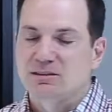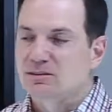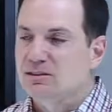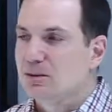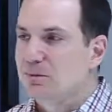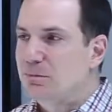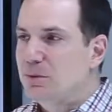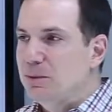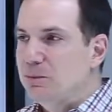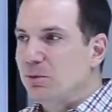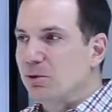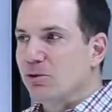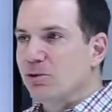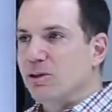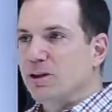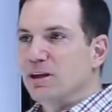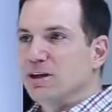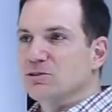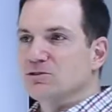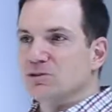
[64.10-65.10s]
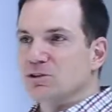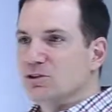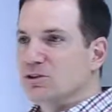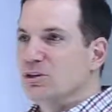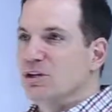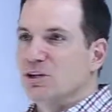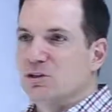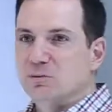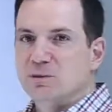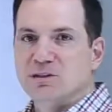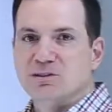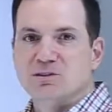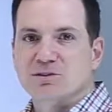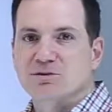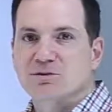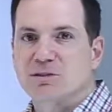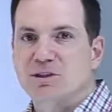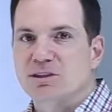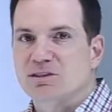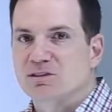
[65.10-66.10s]
Some people think certain elements
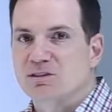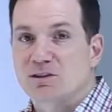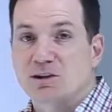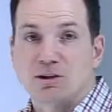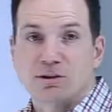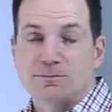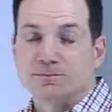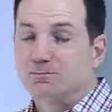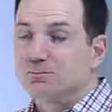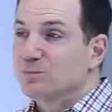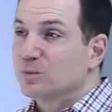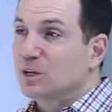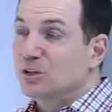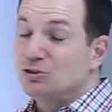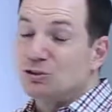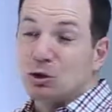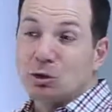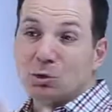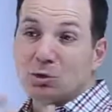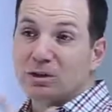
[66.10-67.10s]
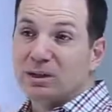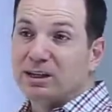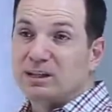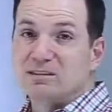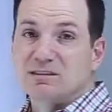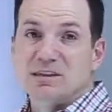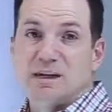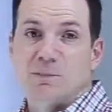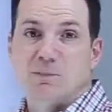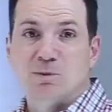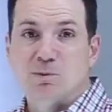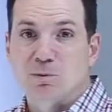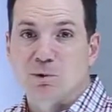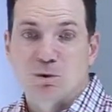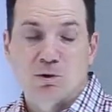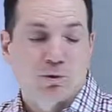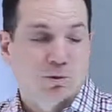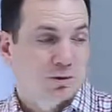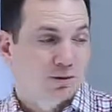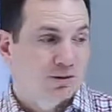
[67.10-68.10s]
of risk are totally
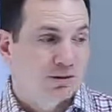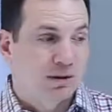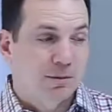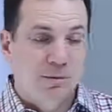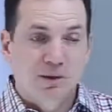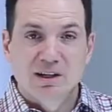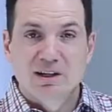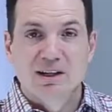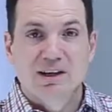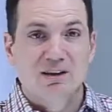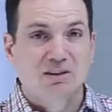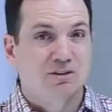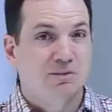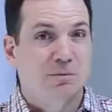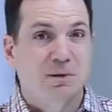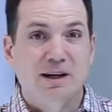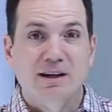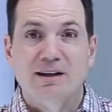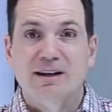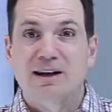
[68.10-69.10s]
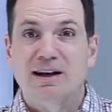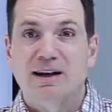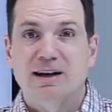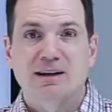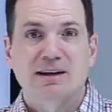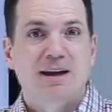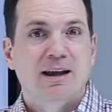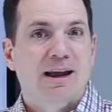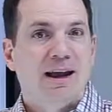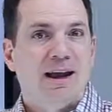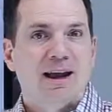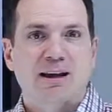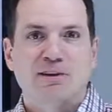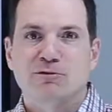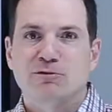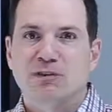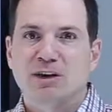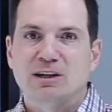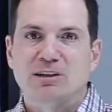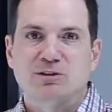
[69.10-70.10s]
acceptable where somebody else might not,
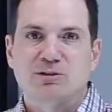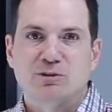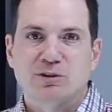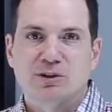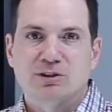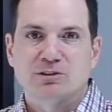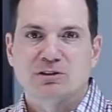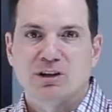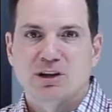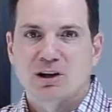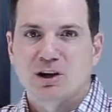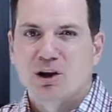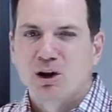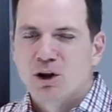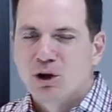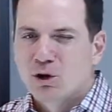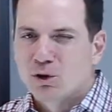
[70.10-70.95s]
and vice versa.